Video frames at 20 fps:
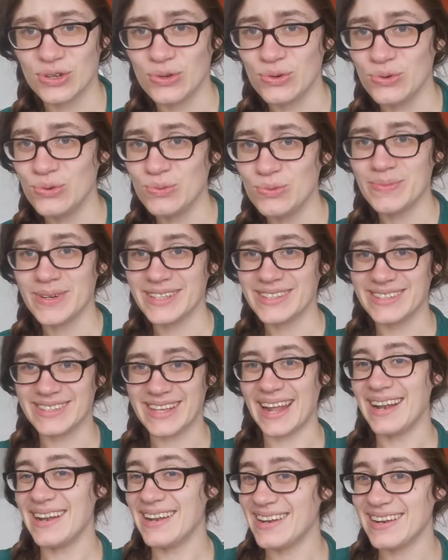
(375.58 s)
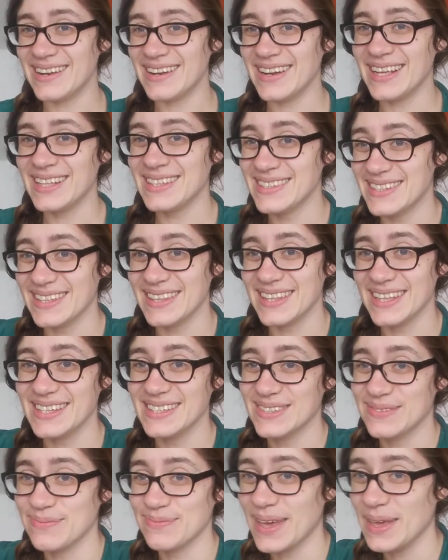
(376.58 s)
2% into
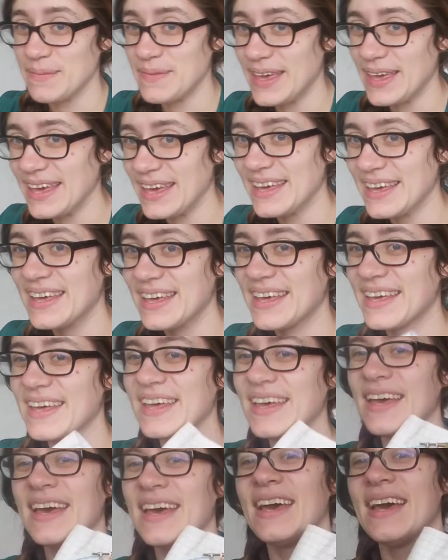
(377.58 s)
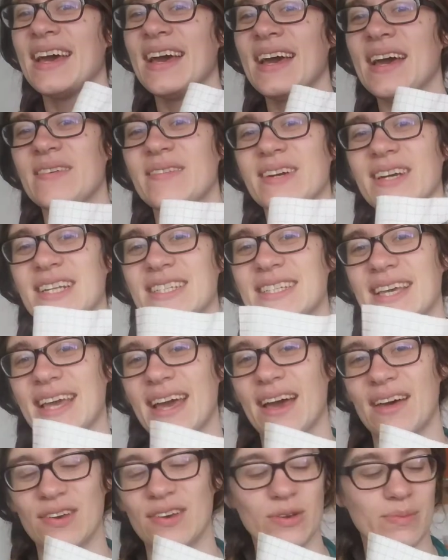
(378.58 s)
this, maybe. I'm not going to take
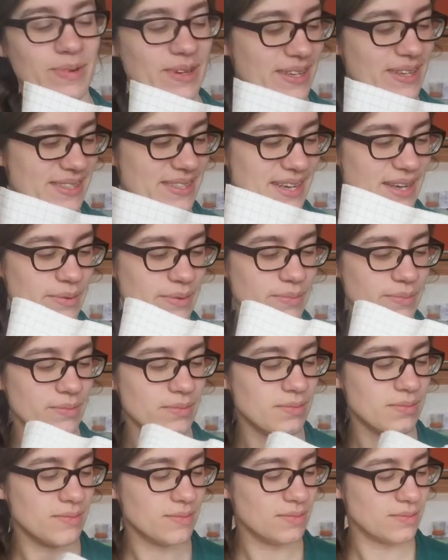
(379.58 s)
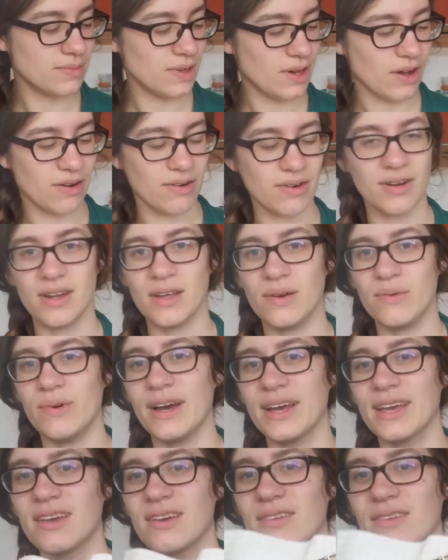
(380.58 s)
it out of the hoop because I'm currently
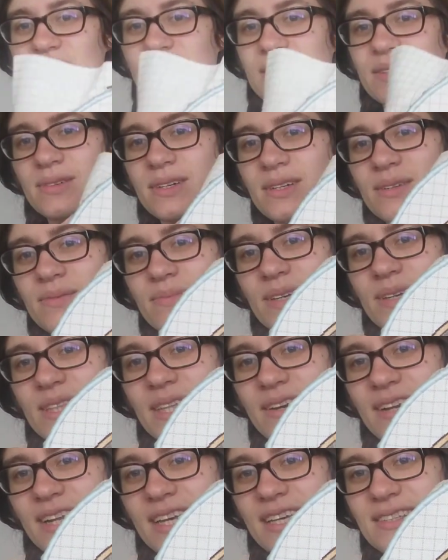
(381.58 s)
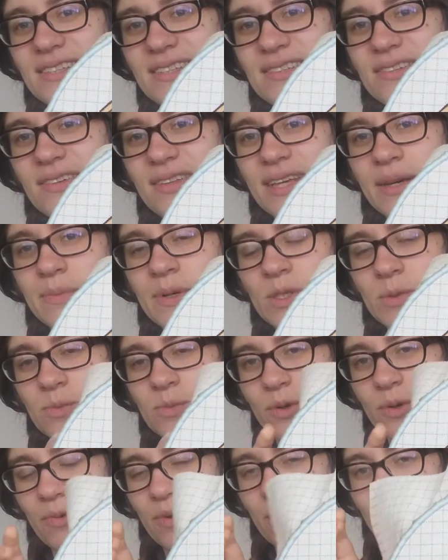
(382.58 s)
working on this one. But there it is. Not that much
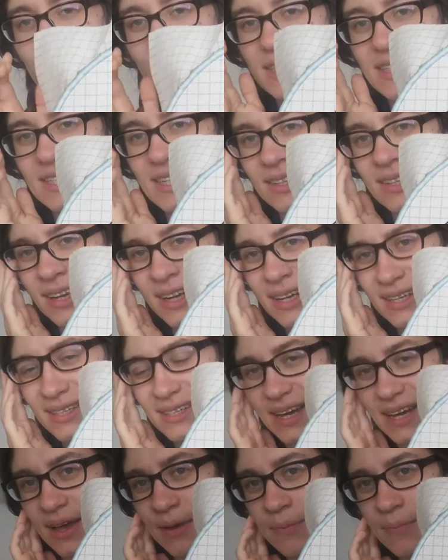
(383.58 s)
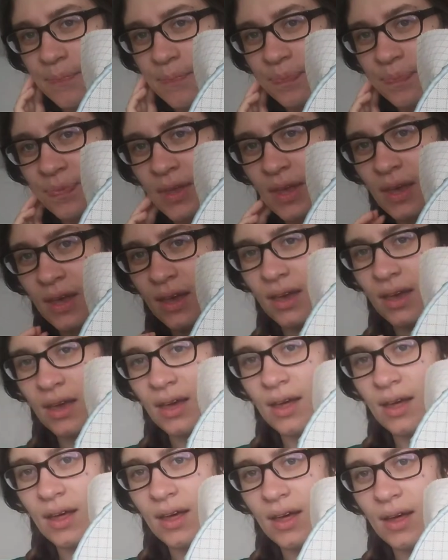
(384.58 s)
more progress than last time.
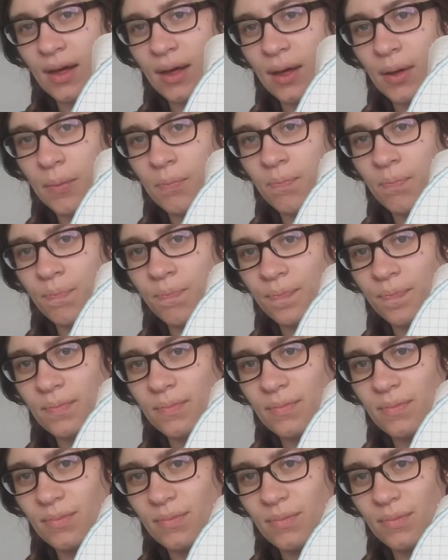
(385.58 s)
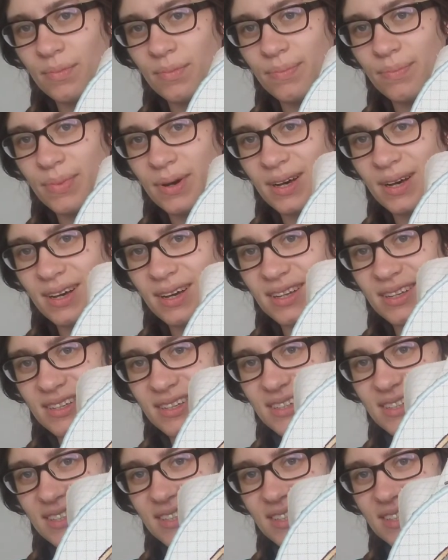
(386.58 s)
But
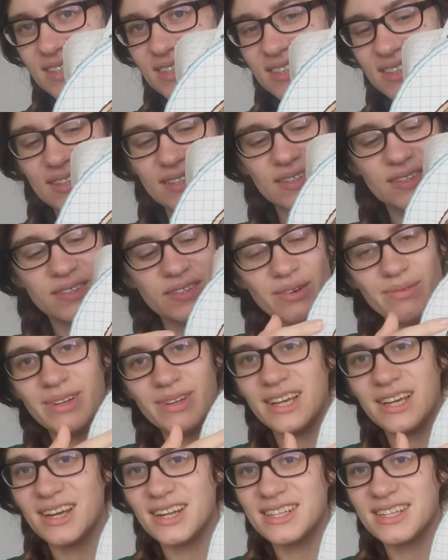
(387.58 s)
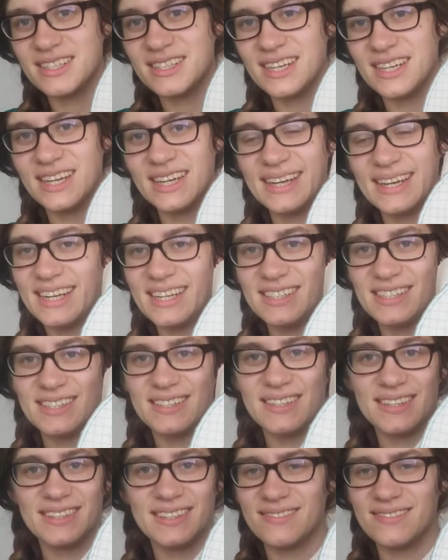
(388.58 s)
there's so many colours in here and it
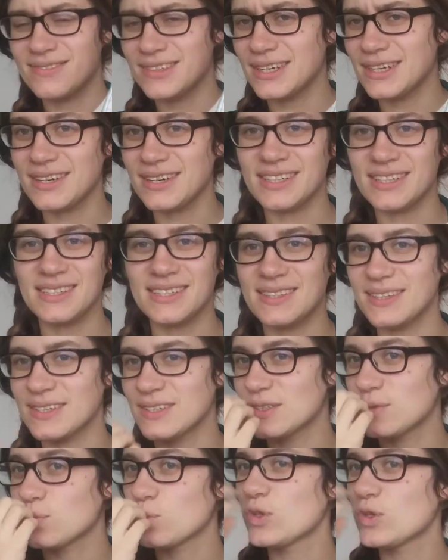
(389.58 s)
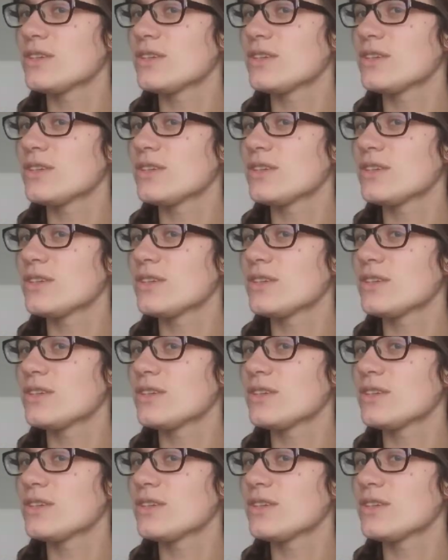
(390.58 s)
just looks, oh, it just looks